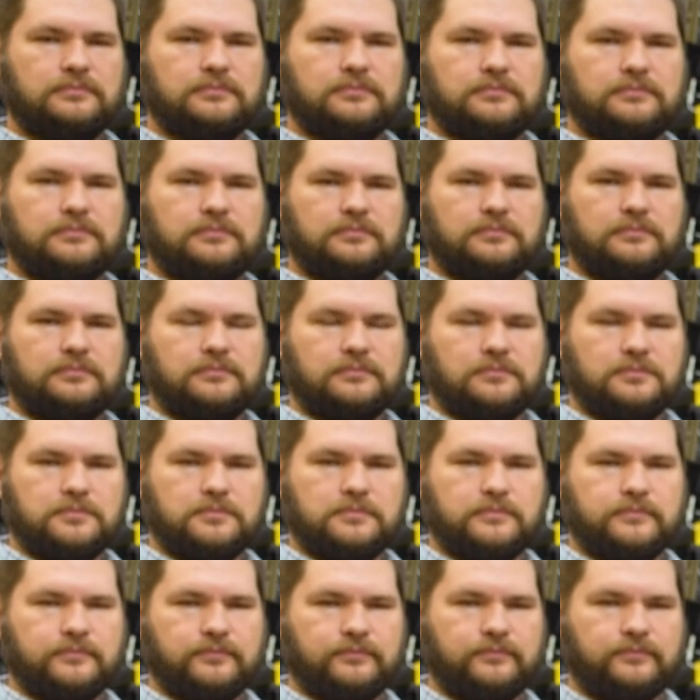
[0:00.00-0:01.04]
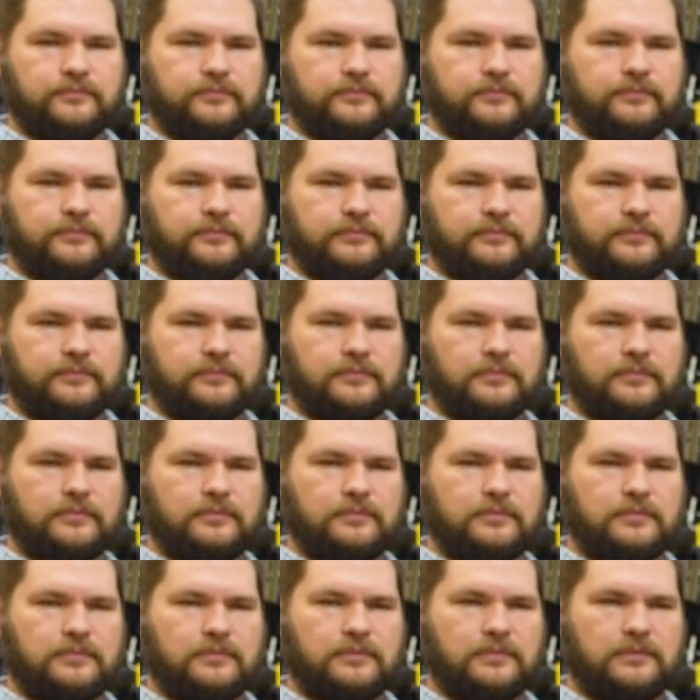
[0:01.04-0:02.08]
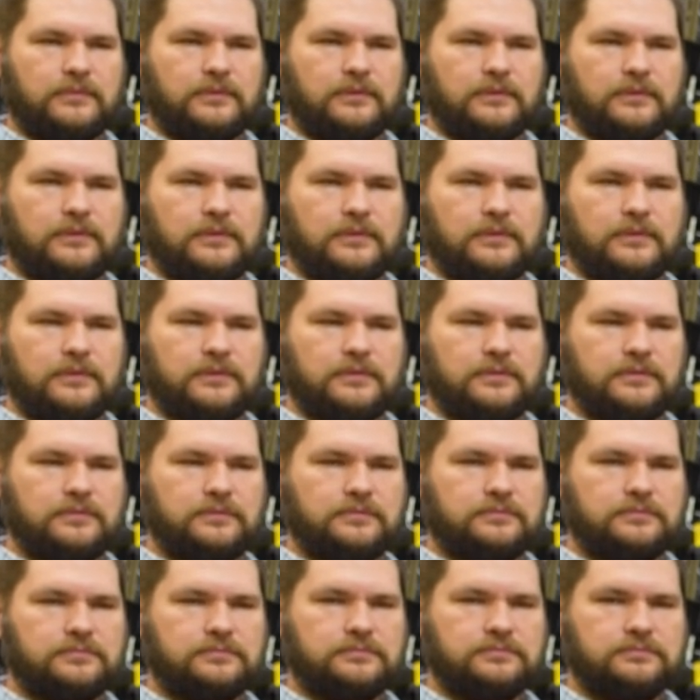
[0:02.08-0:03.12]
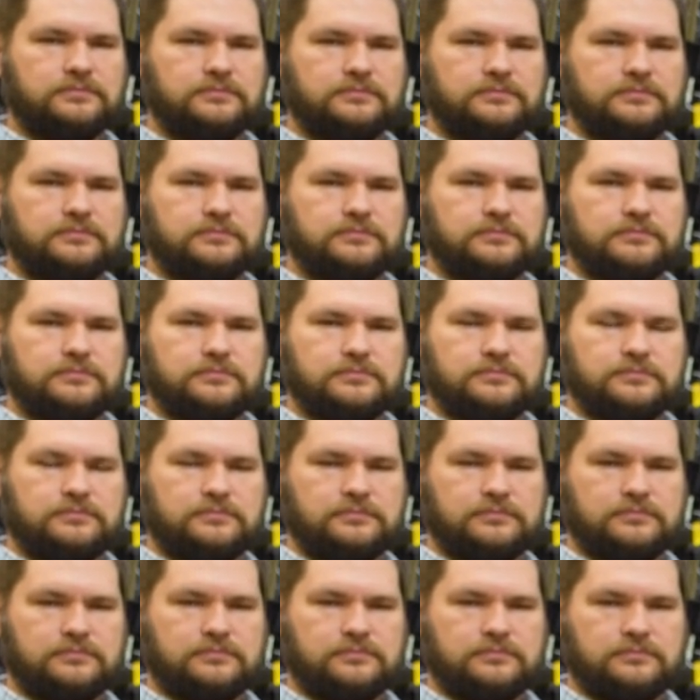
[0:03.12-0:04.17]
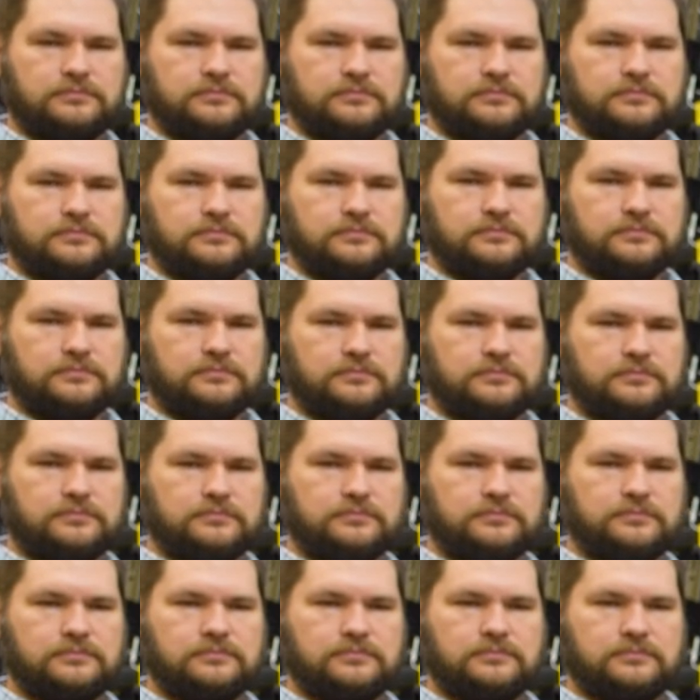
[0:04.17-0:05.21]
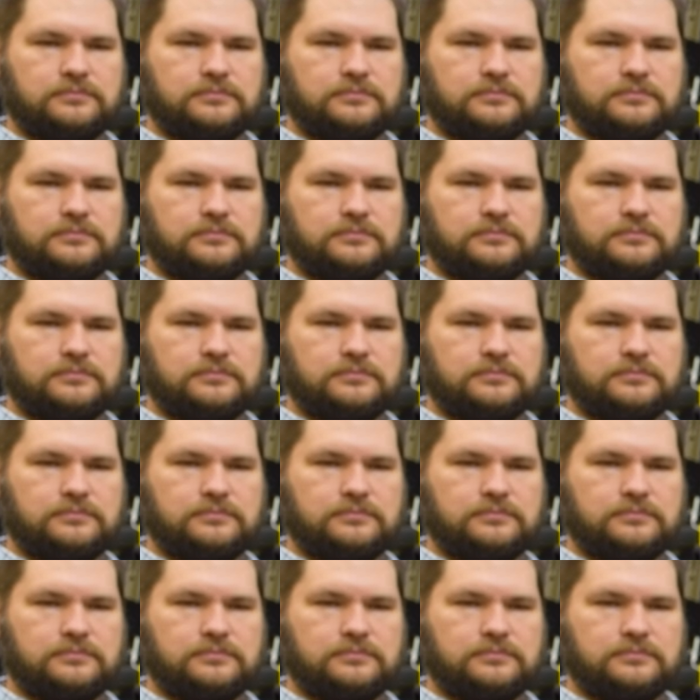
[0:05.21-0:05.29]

(not speaking)